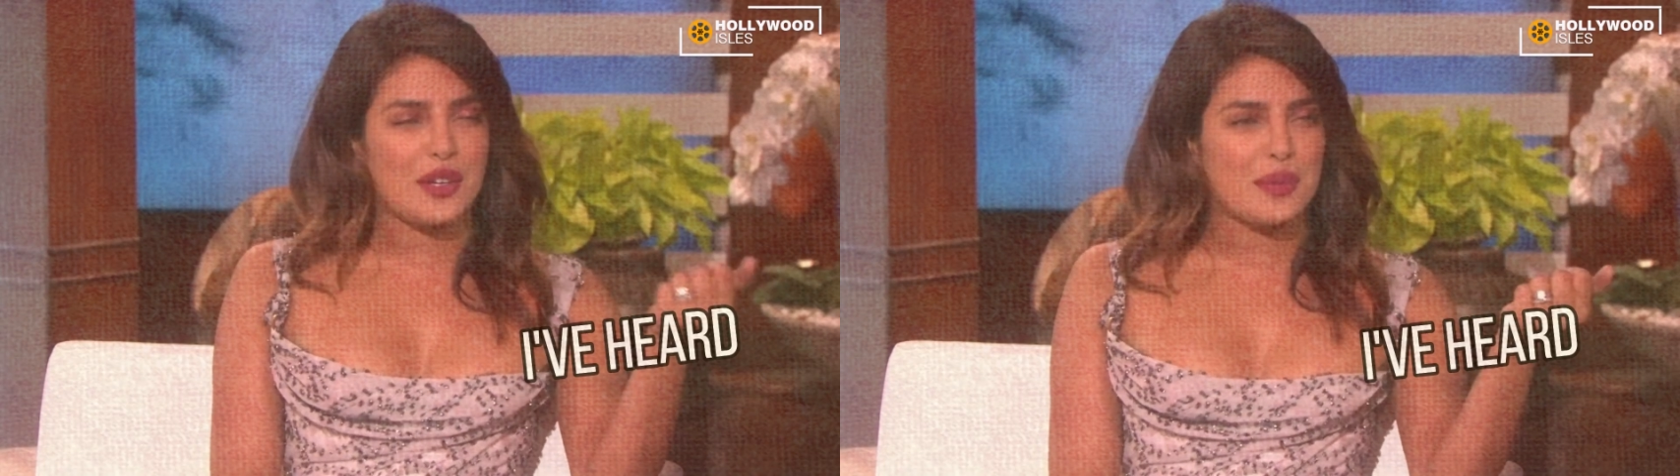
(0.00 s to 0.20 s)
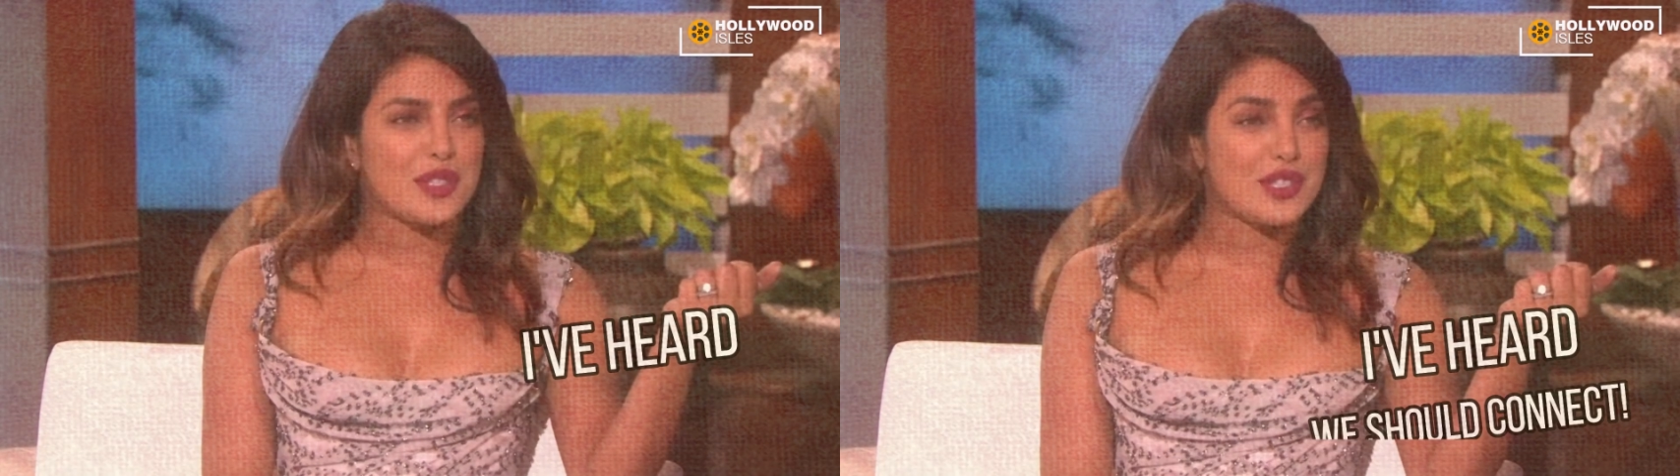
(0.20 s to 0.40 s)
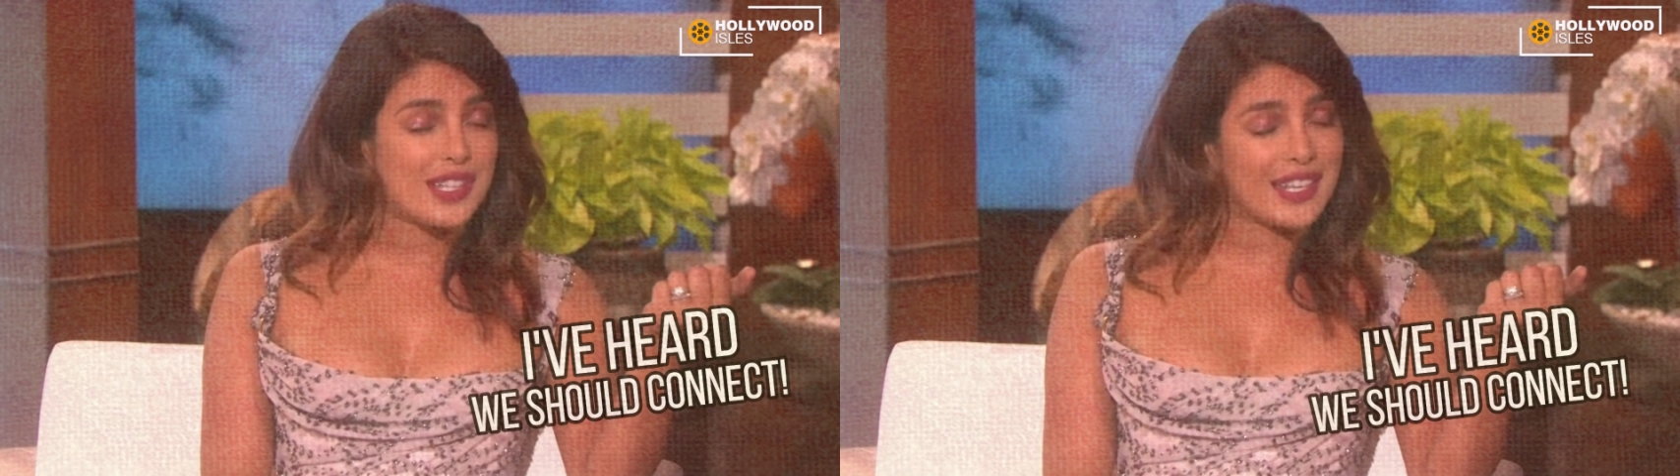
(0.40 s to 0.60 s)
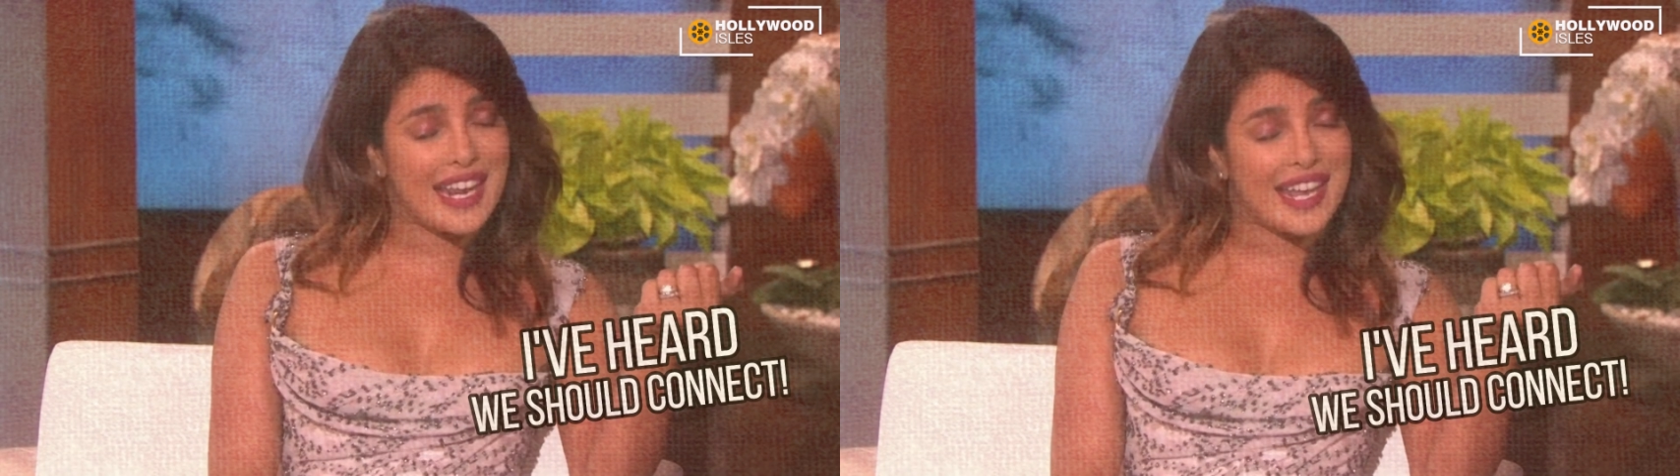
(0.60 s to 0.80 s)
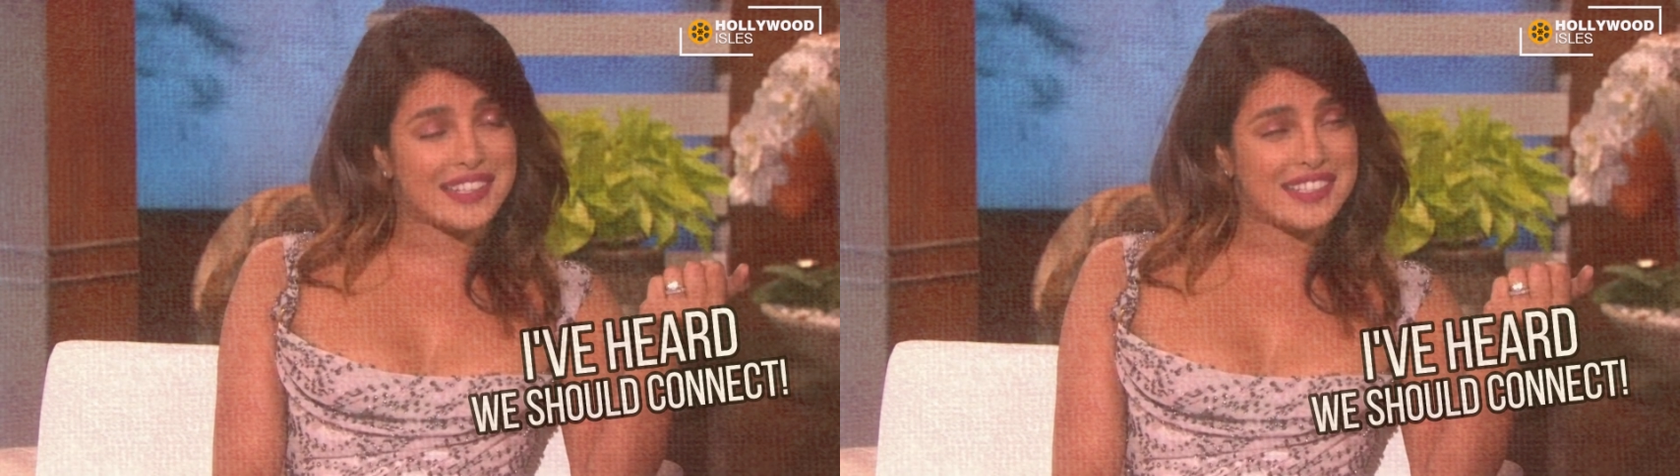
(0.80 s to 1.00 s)
heard we should
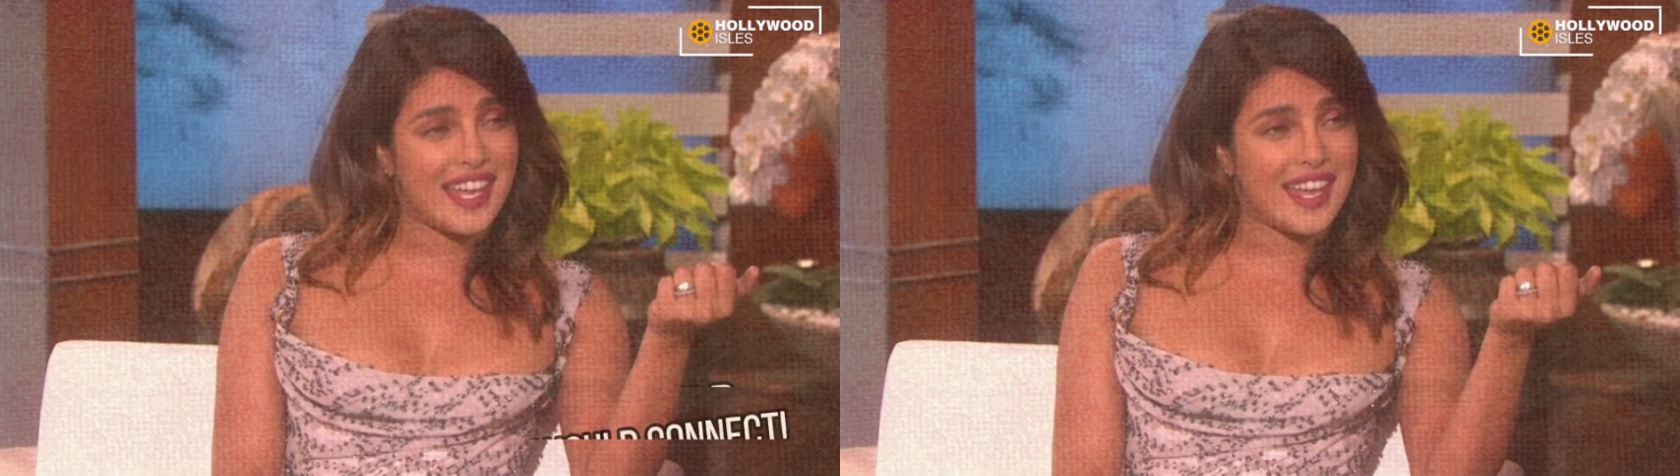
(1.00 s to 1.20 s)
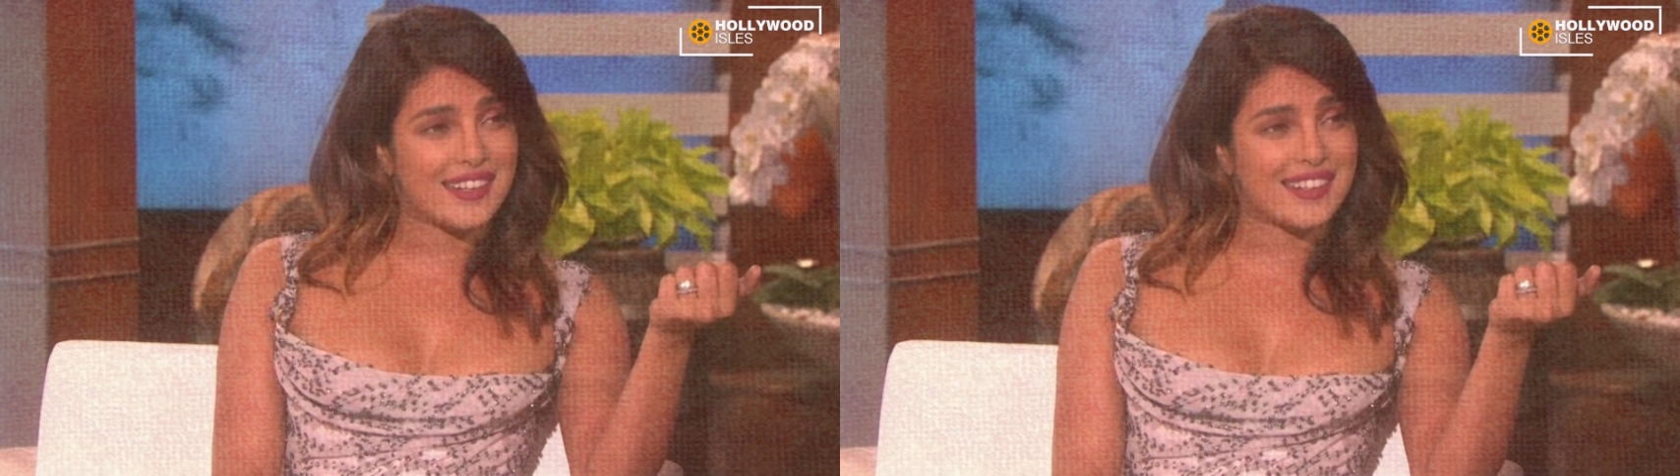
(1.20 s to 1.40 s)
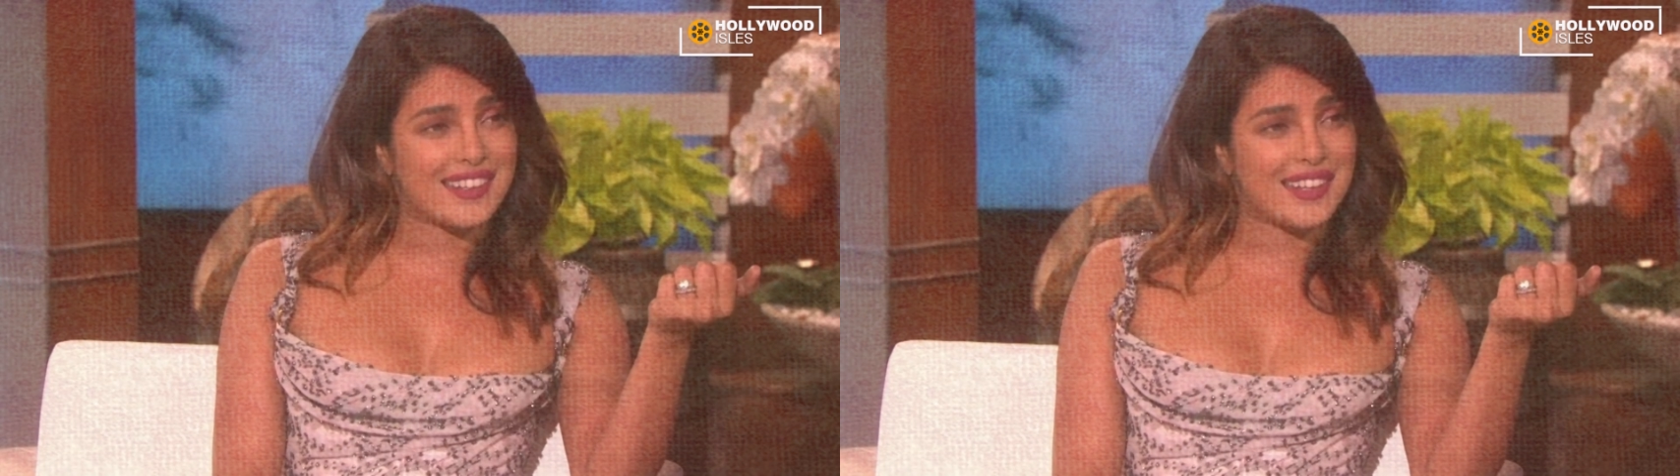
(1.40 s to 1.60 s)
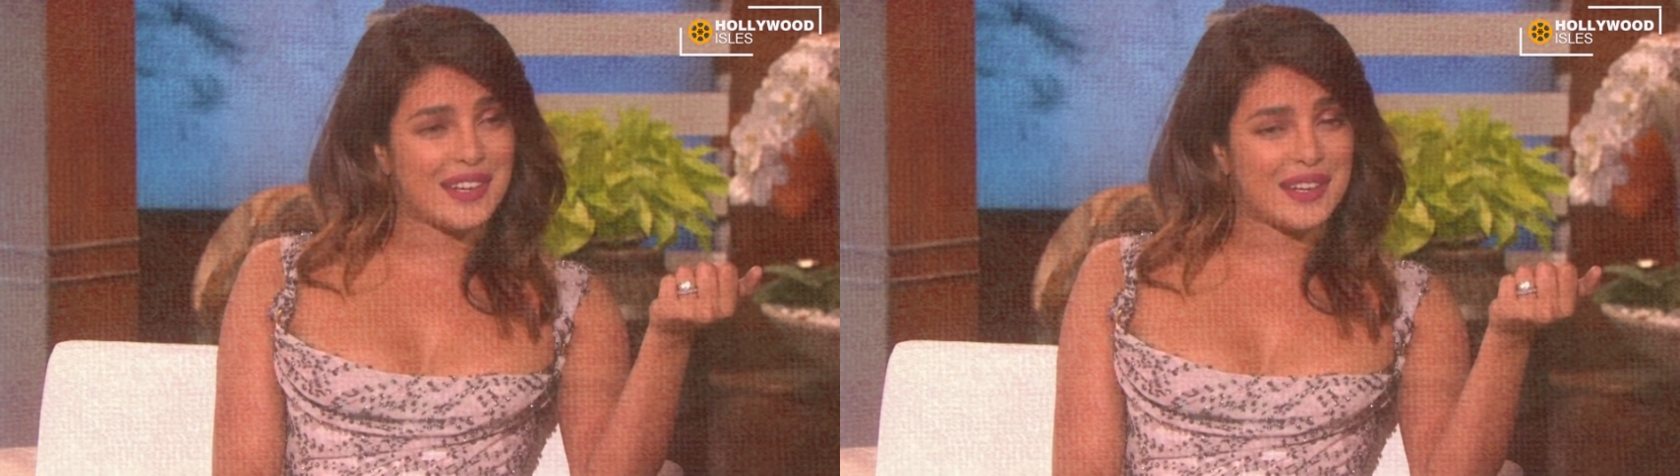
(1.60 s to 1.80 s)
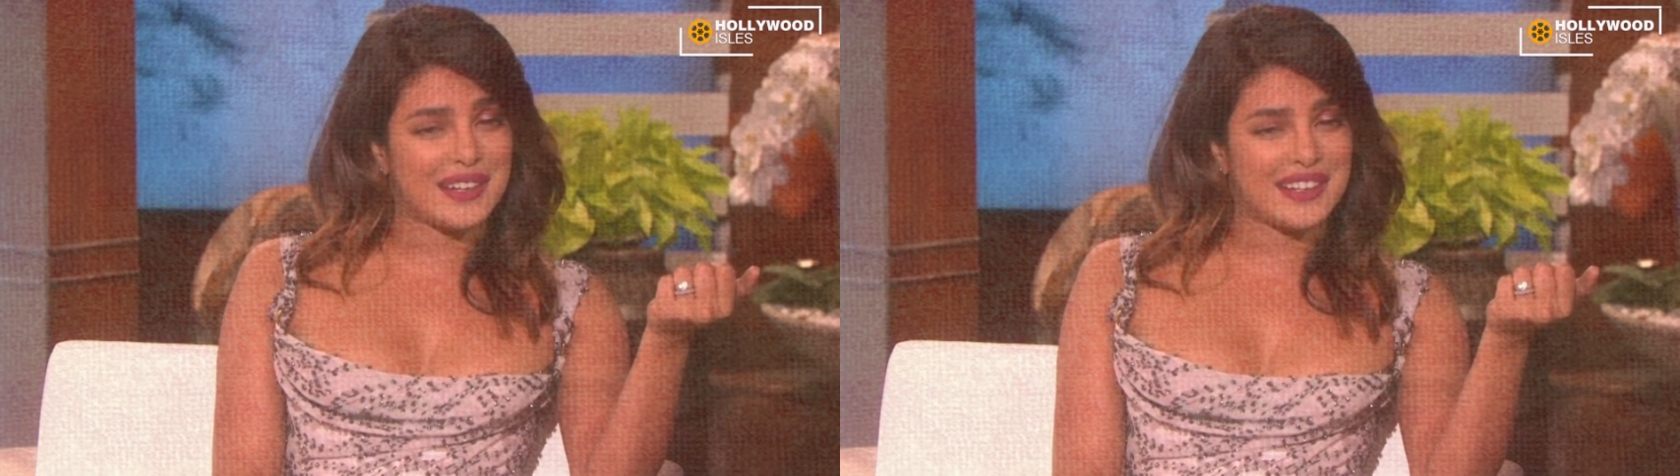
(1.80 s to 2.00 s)
connect, and
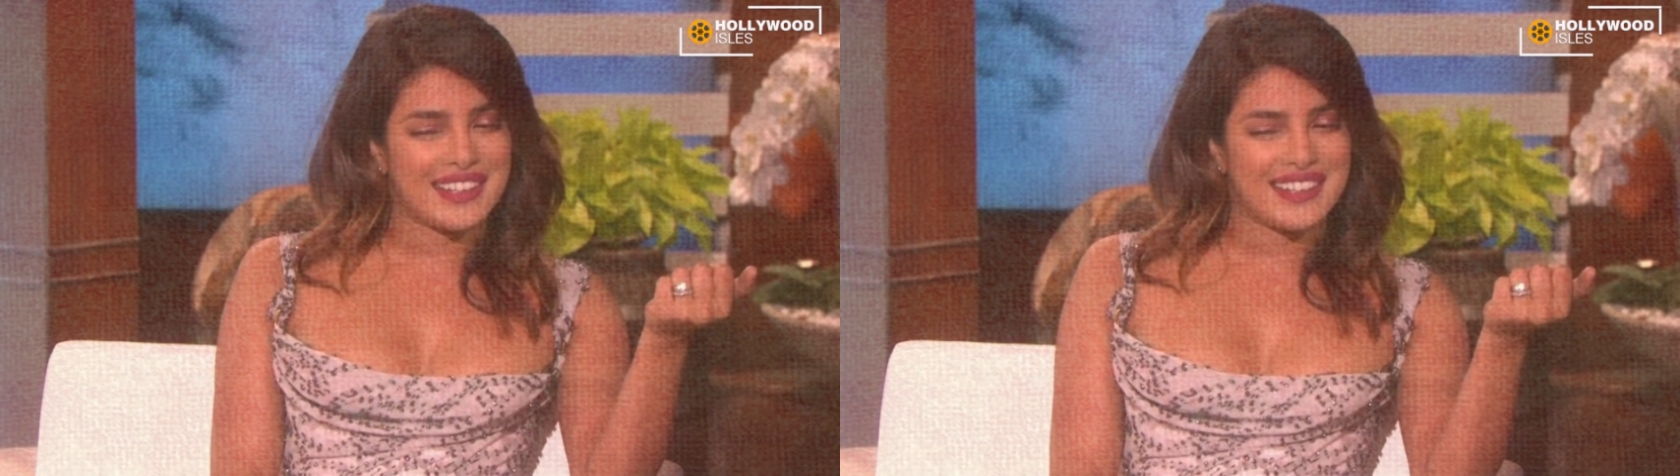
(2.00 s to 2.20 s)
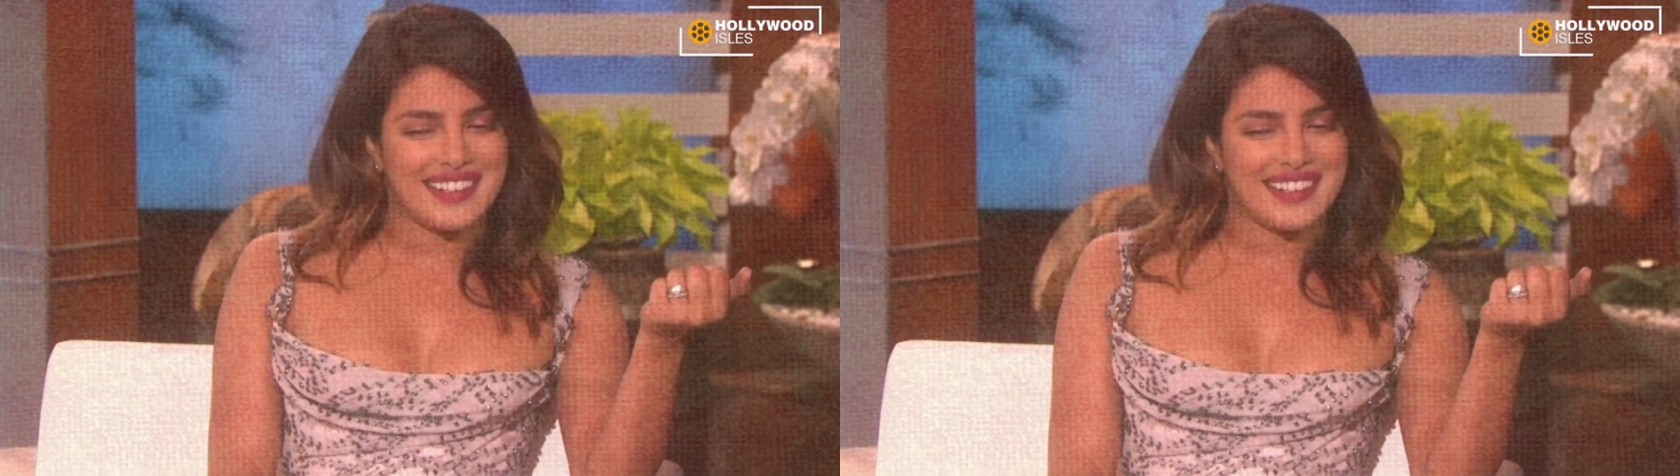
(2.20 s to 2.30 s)
uh,